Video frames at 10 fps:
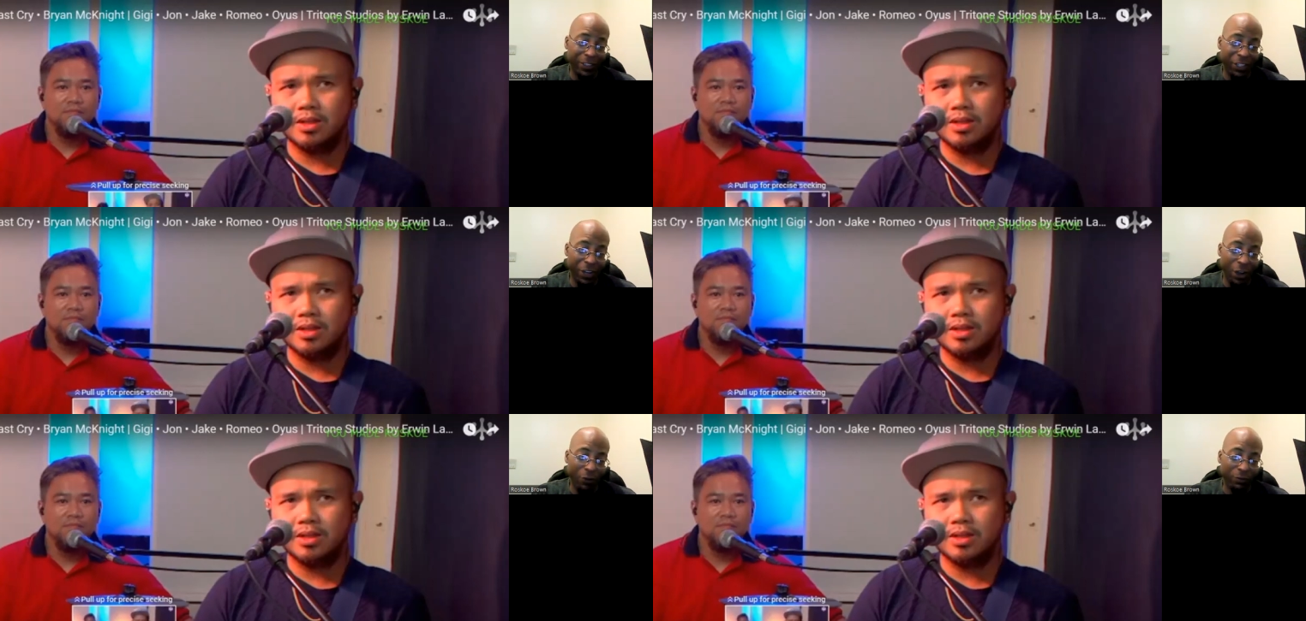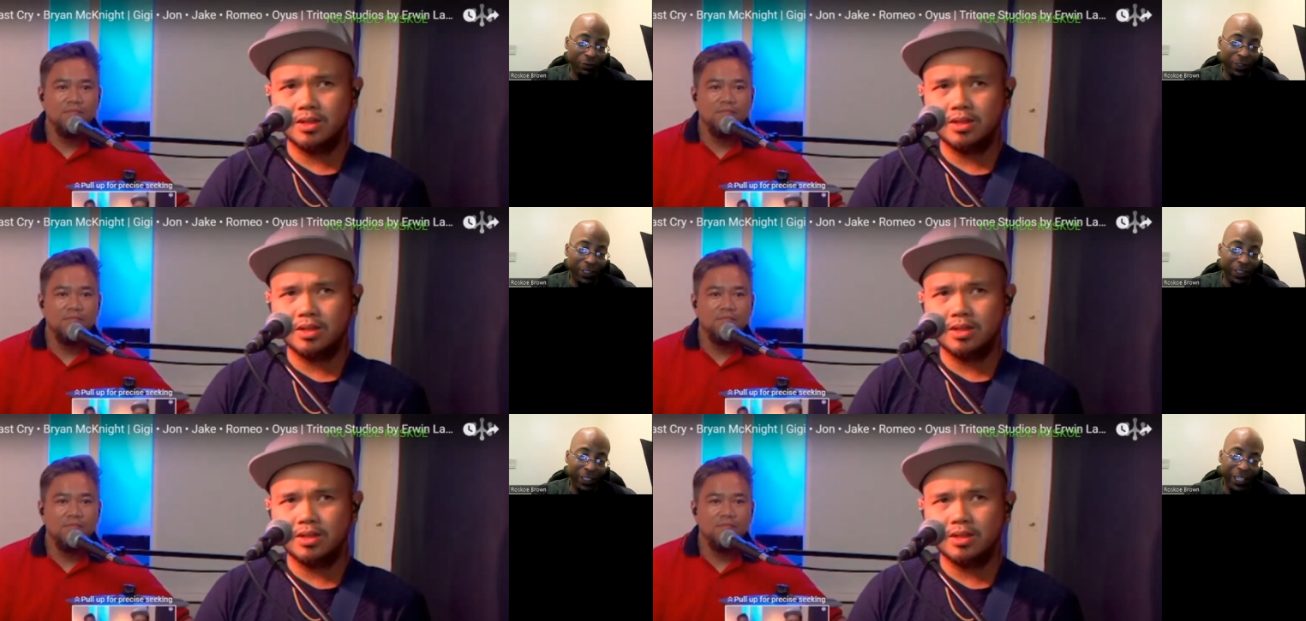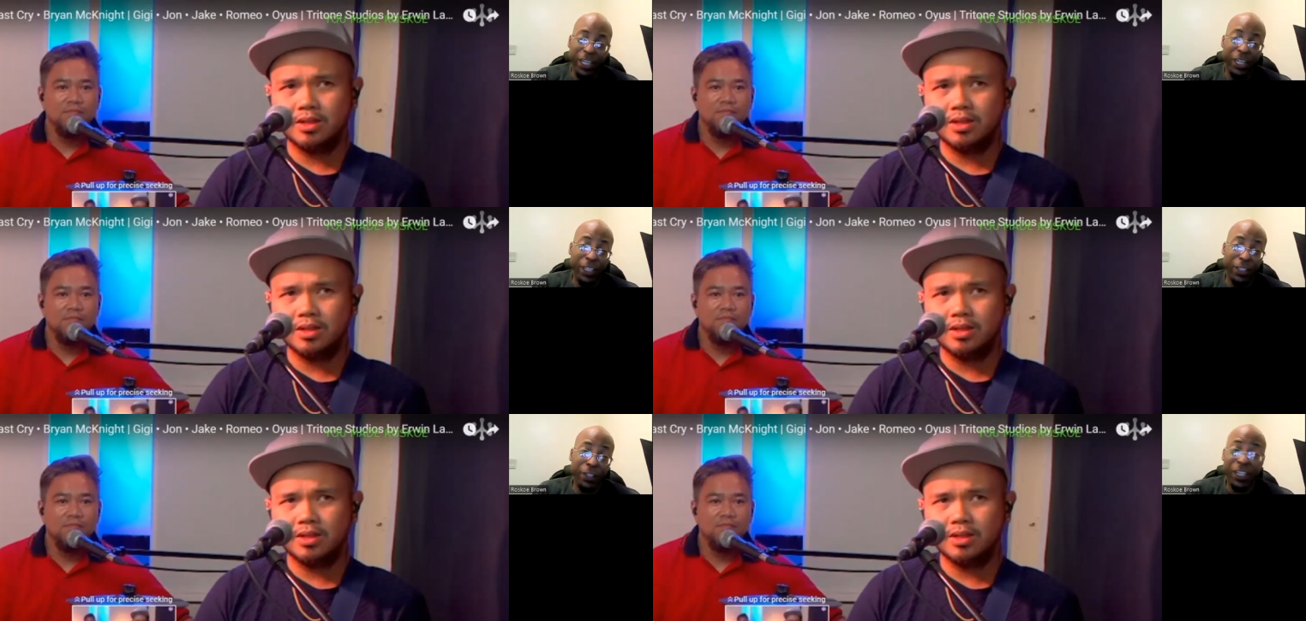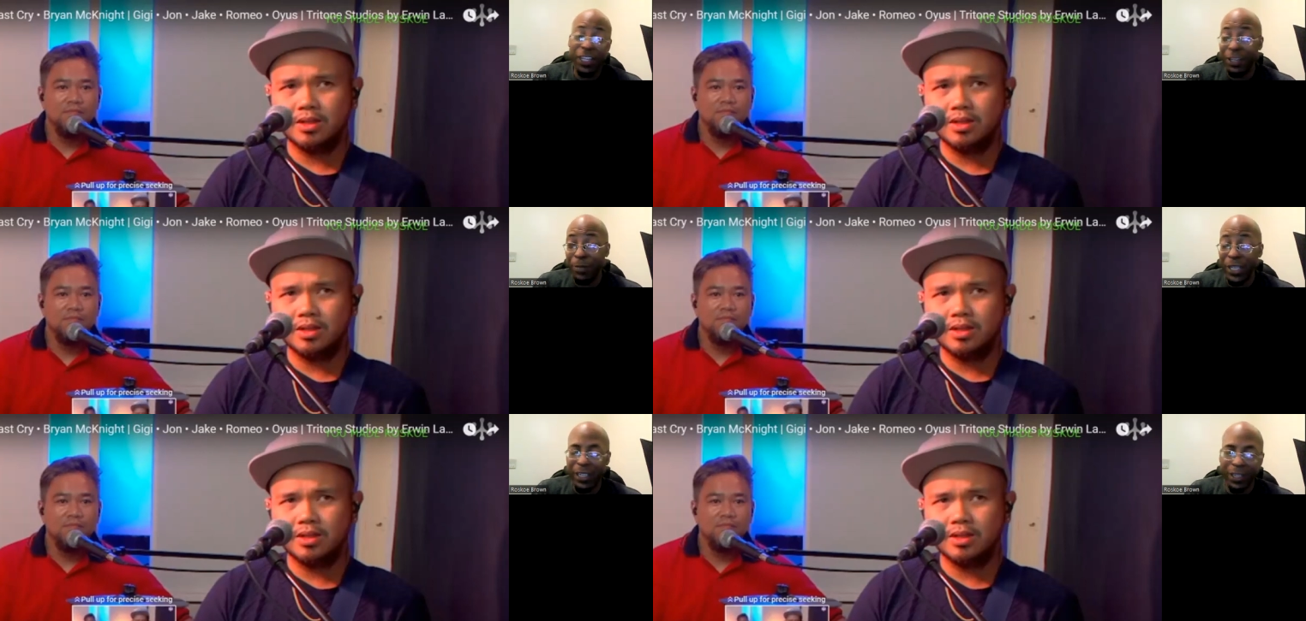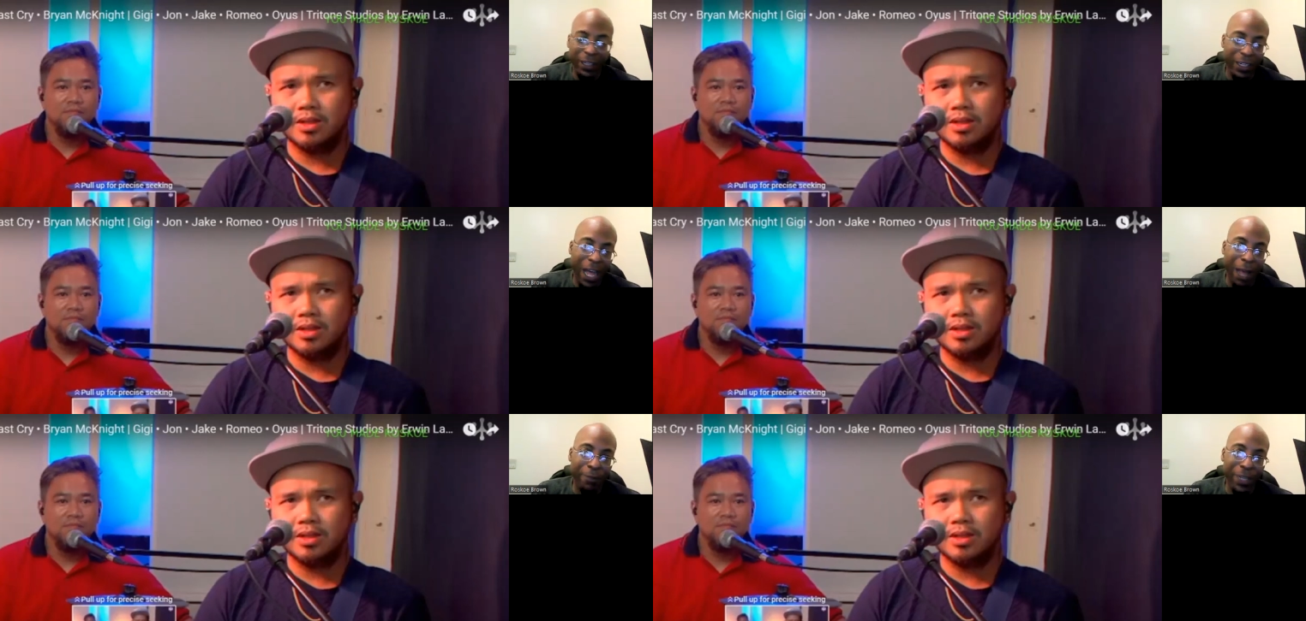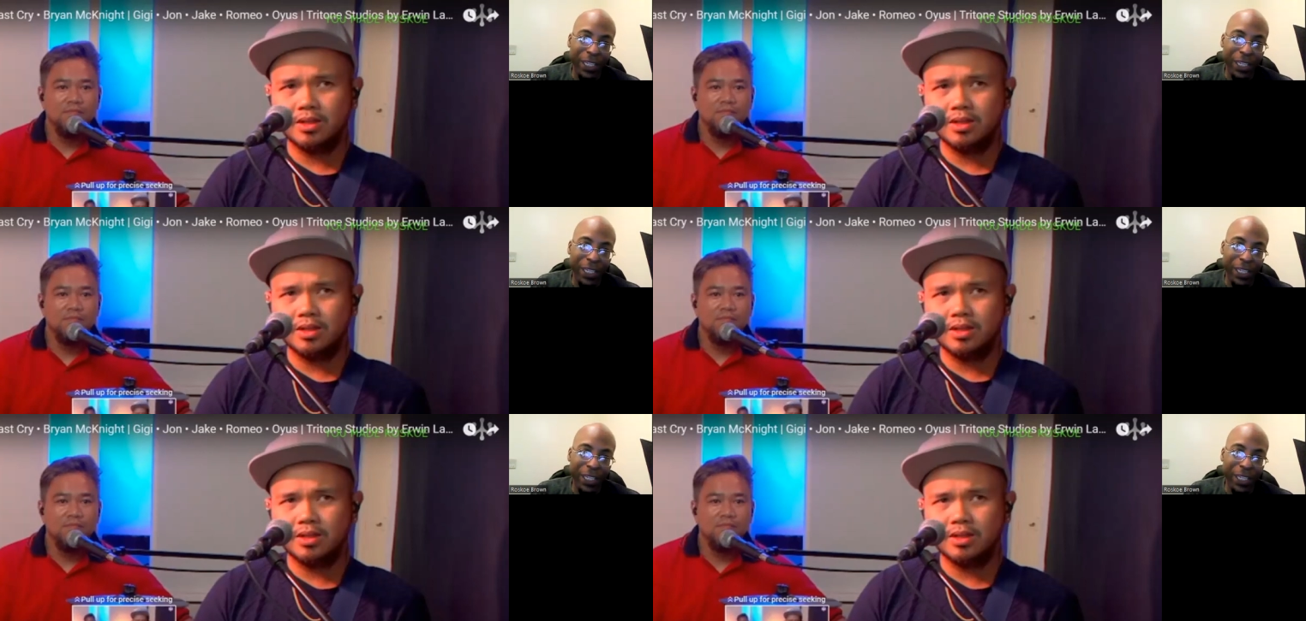Speaker 1: You know, it could could be, could not